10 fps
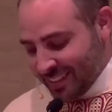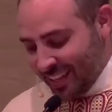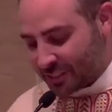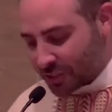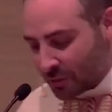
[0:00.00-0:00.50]

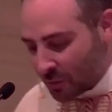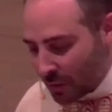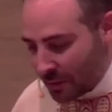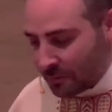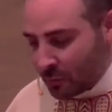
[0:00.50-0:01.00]
And so
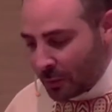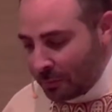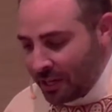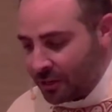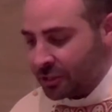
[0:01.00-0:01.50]
when
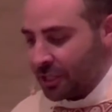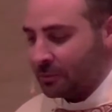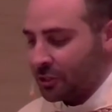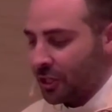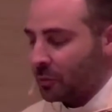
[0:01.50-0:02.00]
Peter, James,
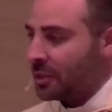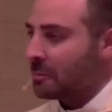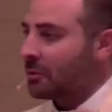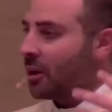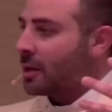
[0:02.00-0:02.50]
and John, when they're
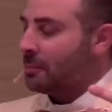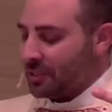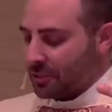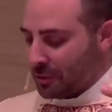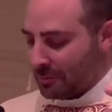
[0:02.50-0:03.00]
brought up
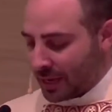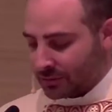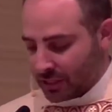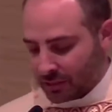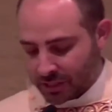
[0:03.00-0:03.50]
into a
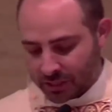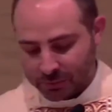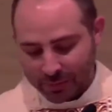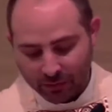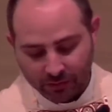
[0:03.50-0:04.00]
mount, onto this
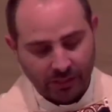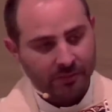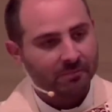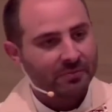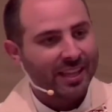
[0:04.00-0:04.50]
mountain,
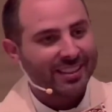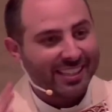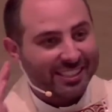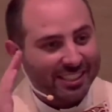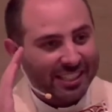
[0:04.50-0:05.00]
and they
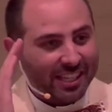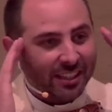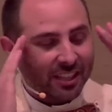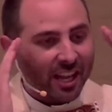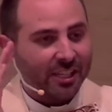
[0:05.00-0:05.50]
see
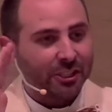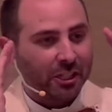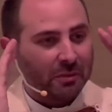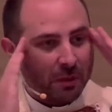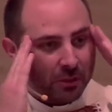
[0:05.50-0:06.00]
Elijah
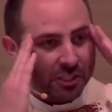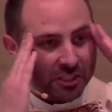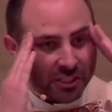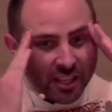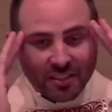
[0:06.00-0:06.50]
and
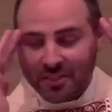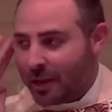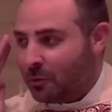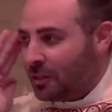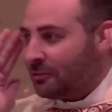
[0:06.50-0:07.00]
Moses, they
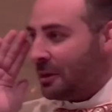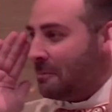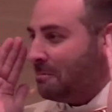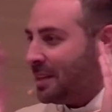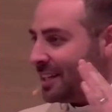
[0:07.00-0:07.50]
would have
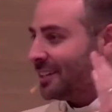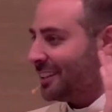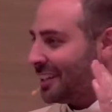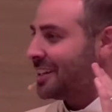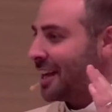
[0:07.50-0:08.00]
immediately
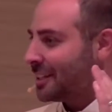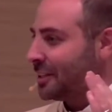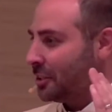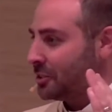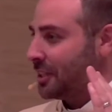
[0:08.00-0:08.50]
connected
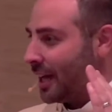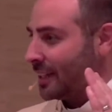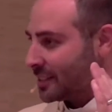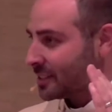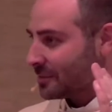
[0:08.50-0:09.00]
those
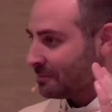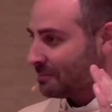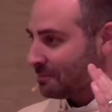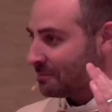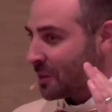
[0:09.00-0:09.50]
dots.
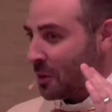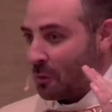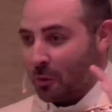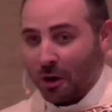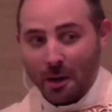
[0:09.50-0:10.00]

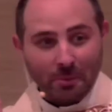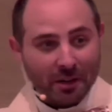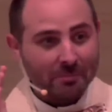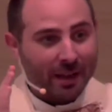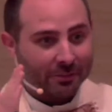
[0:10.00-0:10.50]
We're up on
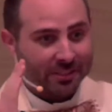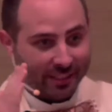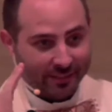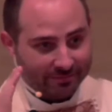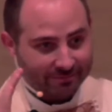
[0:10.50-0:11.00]
a
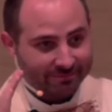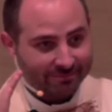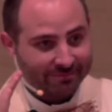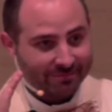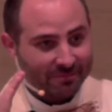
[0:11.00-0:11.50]
mountain.
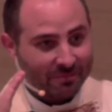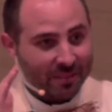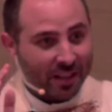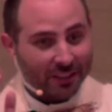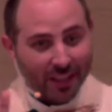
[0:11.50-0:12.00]

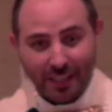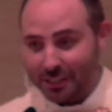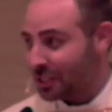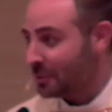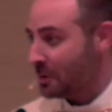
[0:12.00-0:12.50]

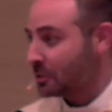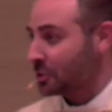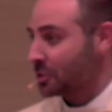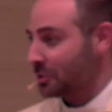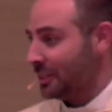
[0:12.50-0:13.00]
Elijah and
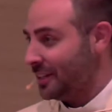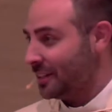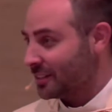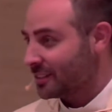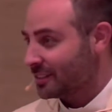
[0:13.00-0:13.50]
Moses are here.